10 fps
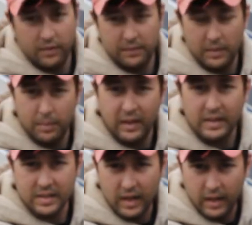
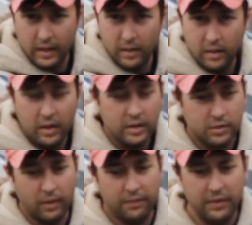50 psi.
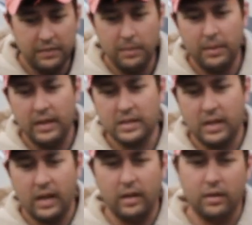So at 50
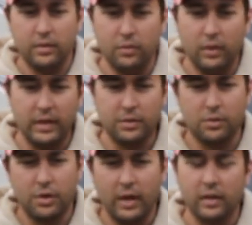psi on a dual axle
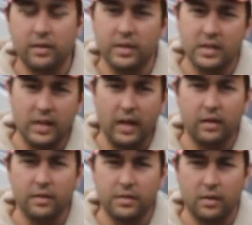trailer, this
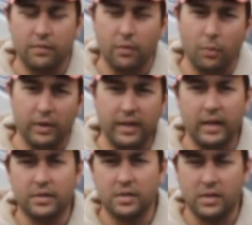tire is good for
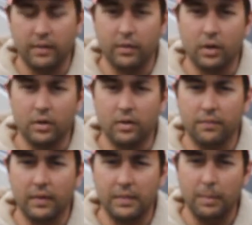
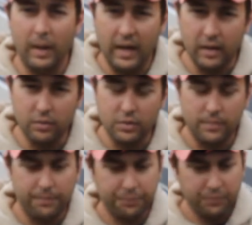1,750 pounds.
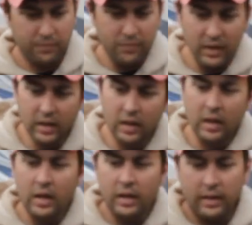
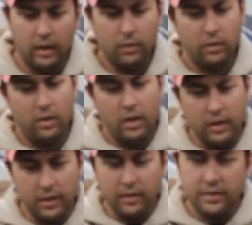Now,
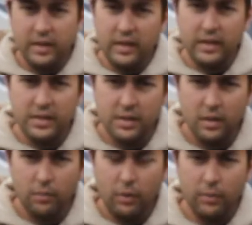another thing to
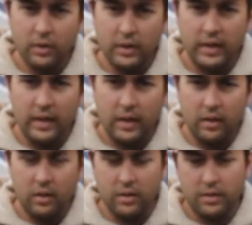consider when we're looking
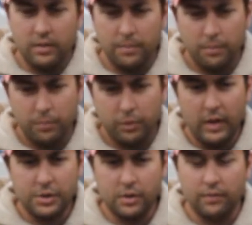at our
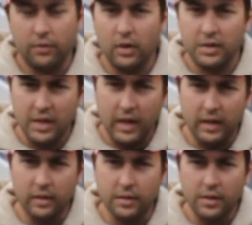pressure for our
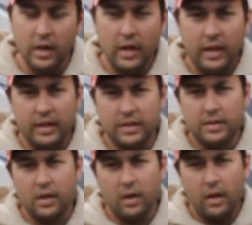tires is